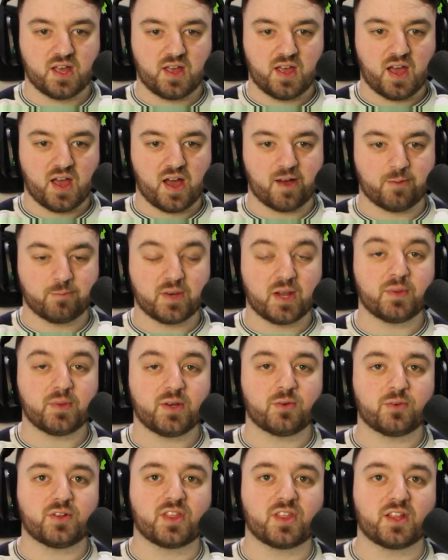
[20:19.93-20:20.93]
Um, let me know
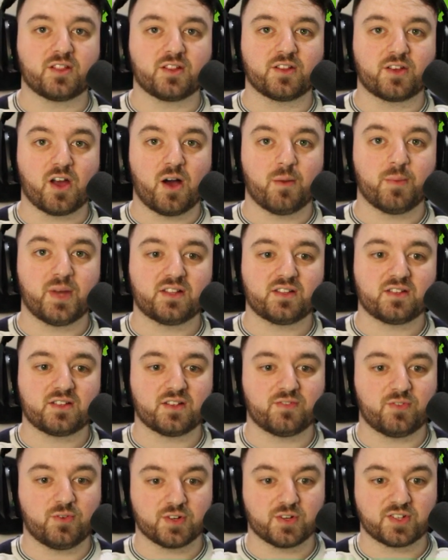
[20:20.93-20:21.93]
what you think in the comments
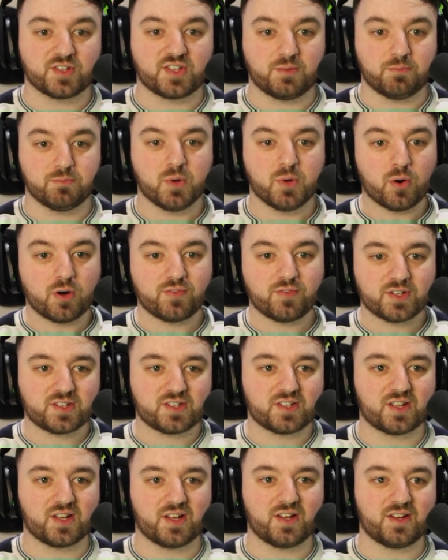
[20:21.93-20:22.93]
if you want to see more of it.
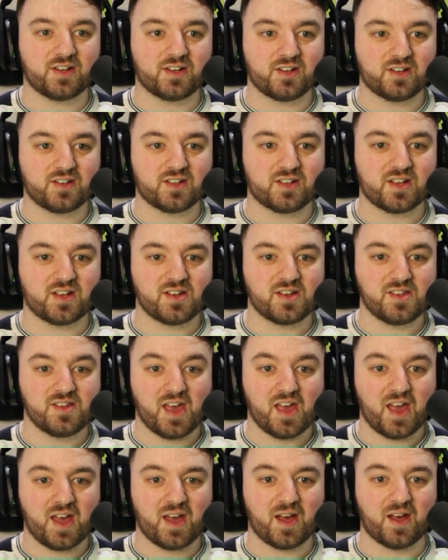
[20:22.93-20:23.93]
And uh,
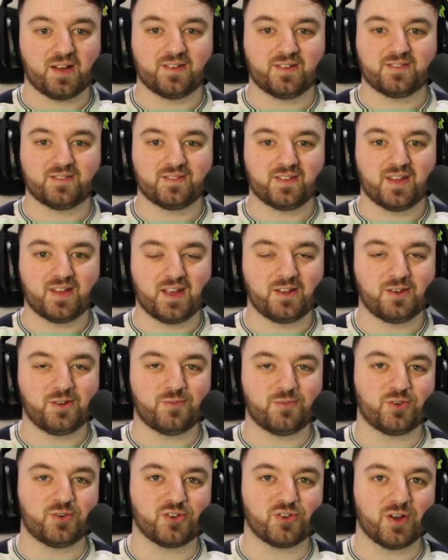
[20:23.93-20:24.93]
yeah, thank you
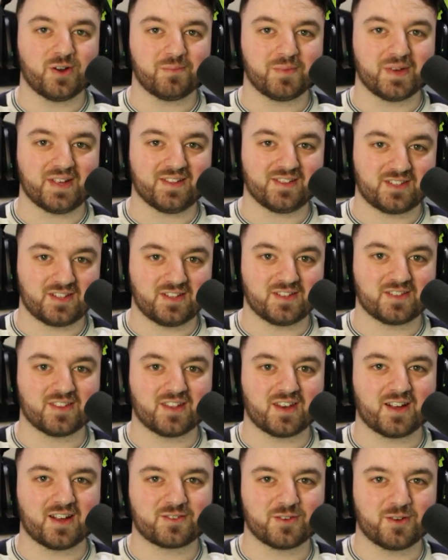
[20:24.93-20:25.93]
for joining me. See you in the
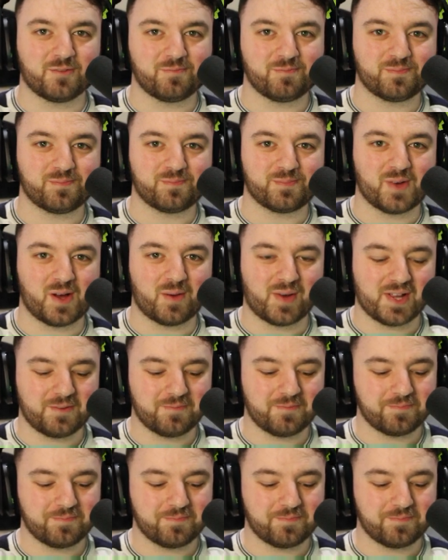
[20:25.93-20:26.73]
next one. Bye bye.